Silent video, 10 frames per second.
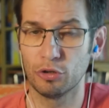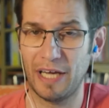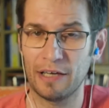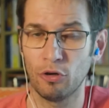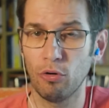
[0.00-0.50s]

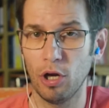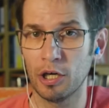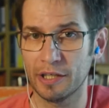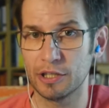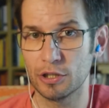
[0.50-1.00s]
no
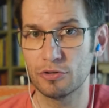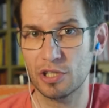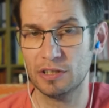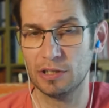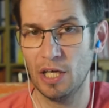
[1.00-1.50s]
longer use
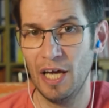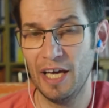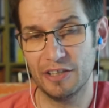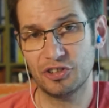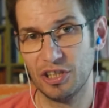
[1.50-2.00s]
it.
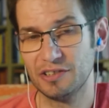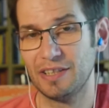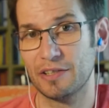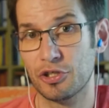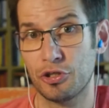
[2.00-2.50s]
It's just
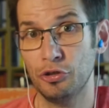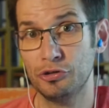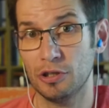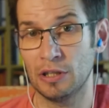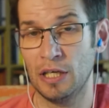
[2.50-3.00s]
that
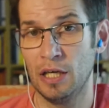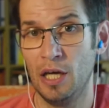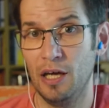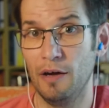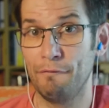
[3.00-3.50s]
certain
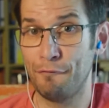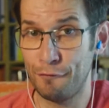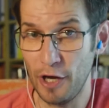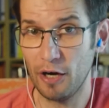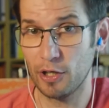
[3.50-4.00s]

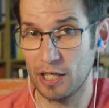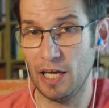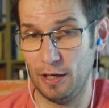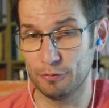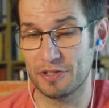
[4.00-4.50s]

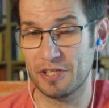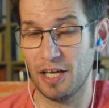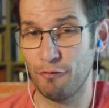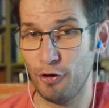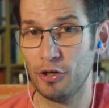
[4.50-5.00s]
I would say
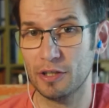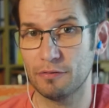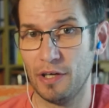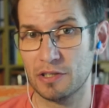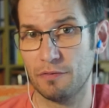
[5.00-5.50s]
very
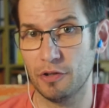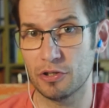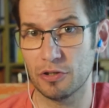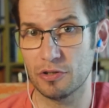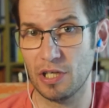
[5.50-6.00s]
advanced
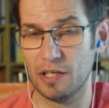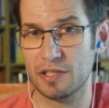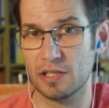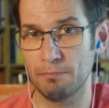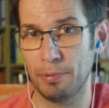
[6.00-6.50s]
features are
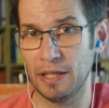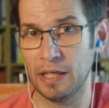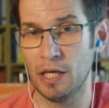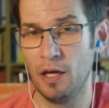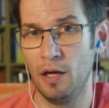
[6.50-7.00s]

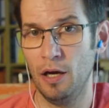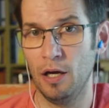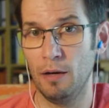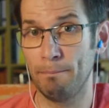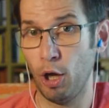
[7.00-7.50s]
simply
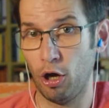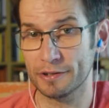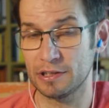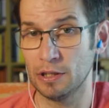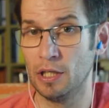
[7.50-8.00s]

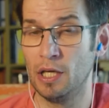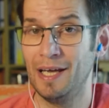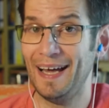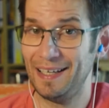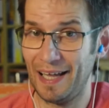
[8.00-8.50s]
blocked
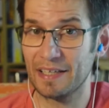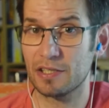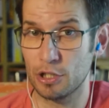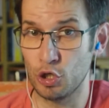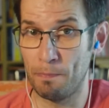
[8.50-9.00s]

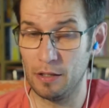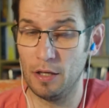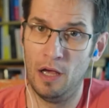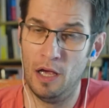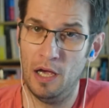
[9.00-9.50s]
unless you pay.
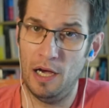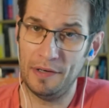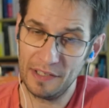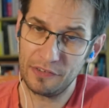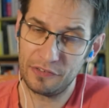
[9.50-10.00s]

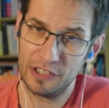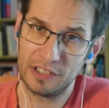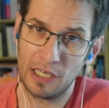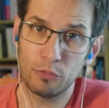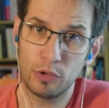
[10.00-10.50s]
Another thing
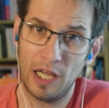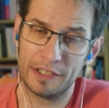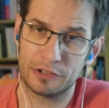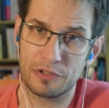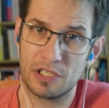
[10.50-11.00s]
that I would
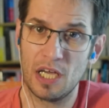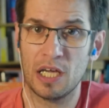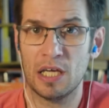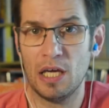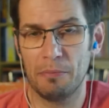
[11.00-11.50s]
like to
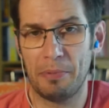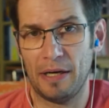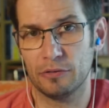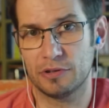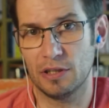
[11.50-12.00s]
say
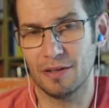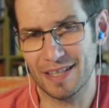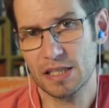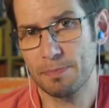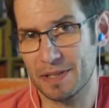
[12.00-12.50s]
about
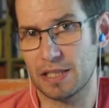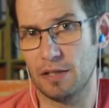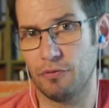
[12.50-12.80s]
this specific